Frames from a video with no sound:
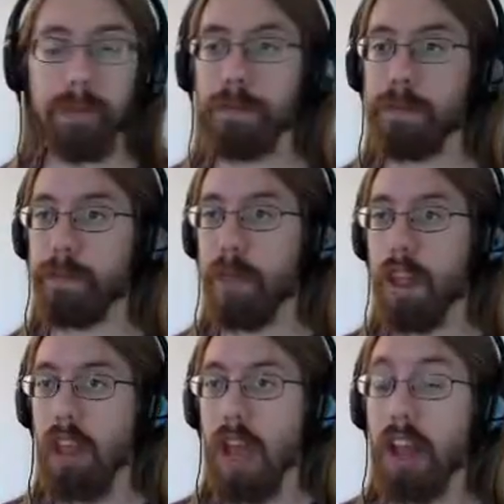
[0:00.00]
it.
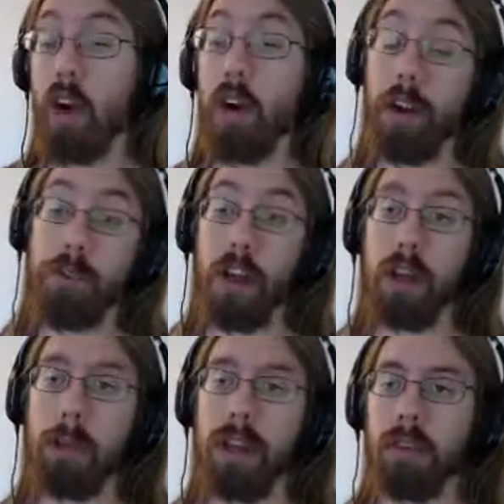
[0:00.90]
I can already
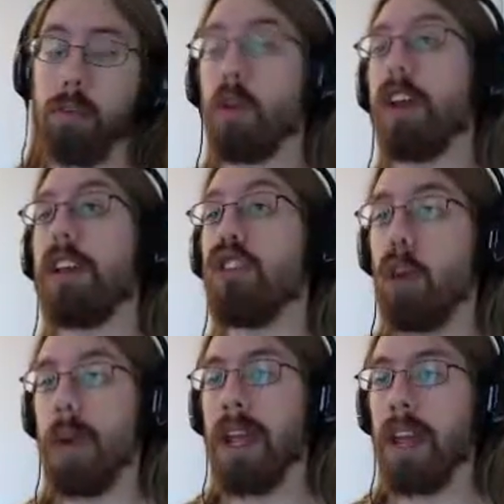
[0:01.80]
feel it because I'm already
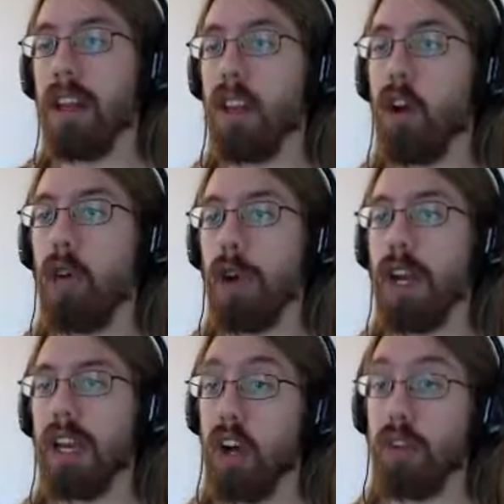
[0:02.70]
doing it and it
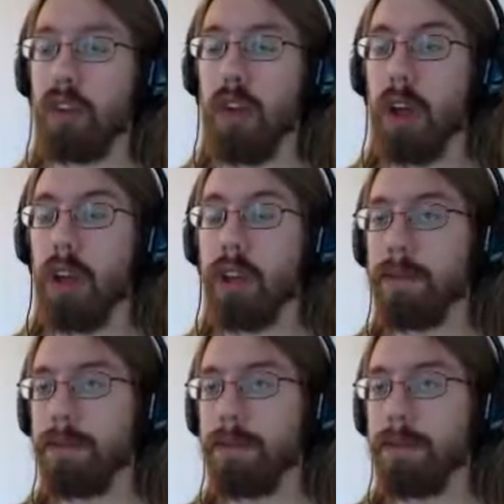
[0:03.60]
already does suck.